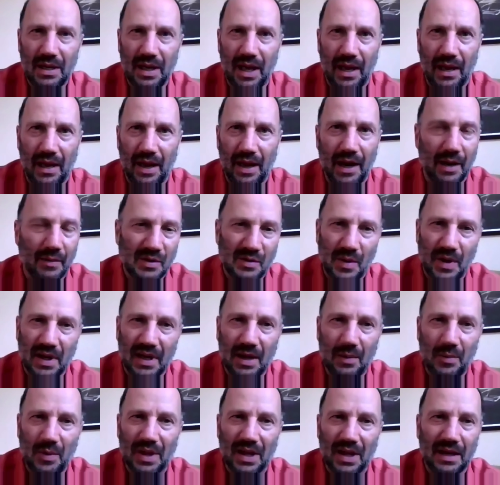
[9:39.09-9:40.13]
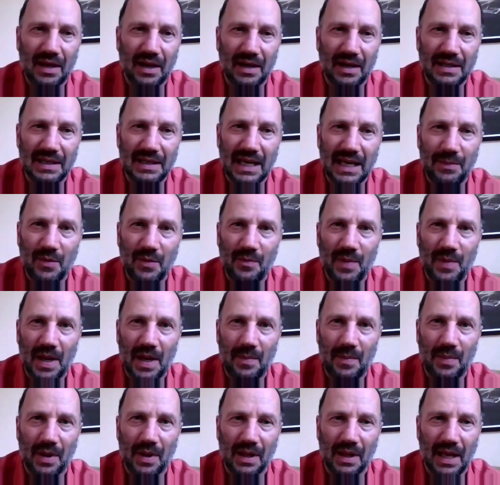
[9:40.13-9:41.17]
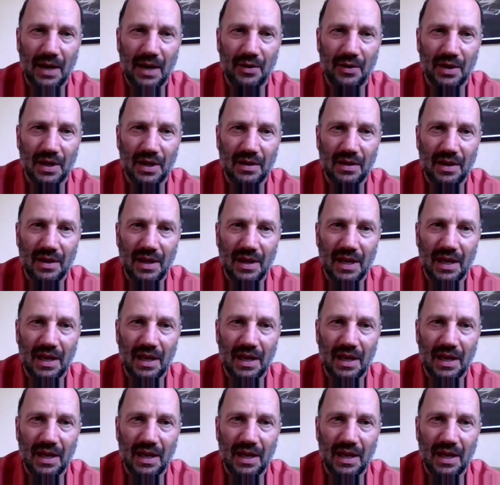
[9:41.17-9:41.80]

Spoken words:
and I was working with a kind of team of people here in